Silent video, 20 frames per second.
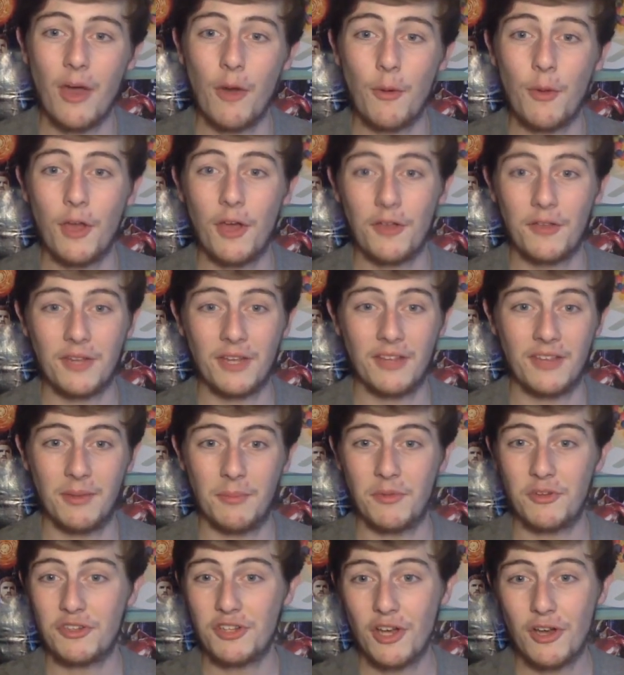We also get to see
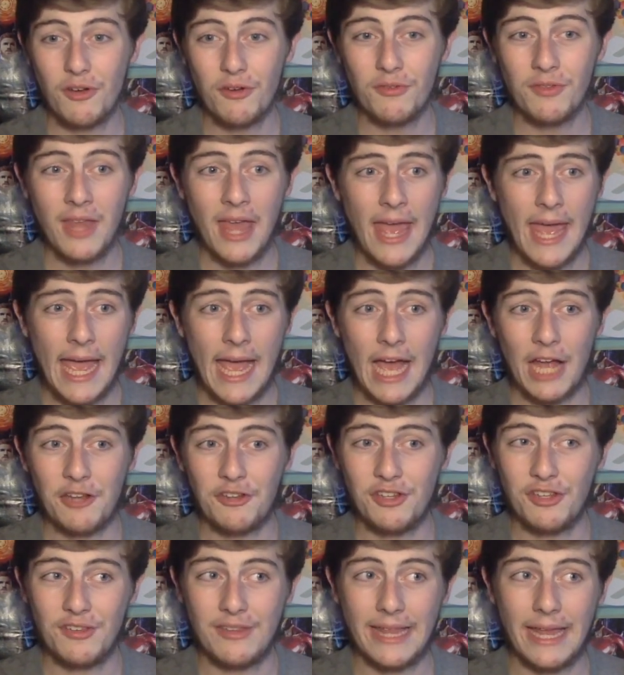Michonne, and
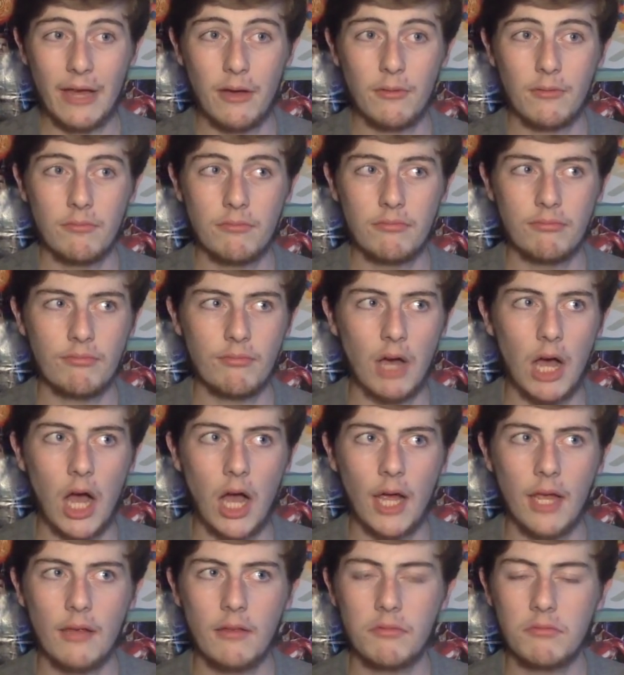she's now,
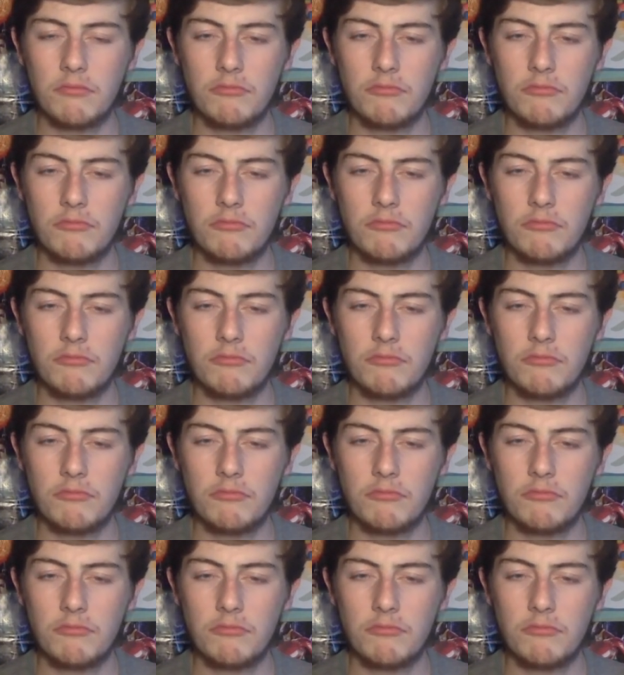I think,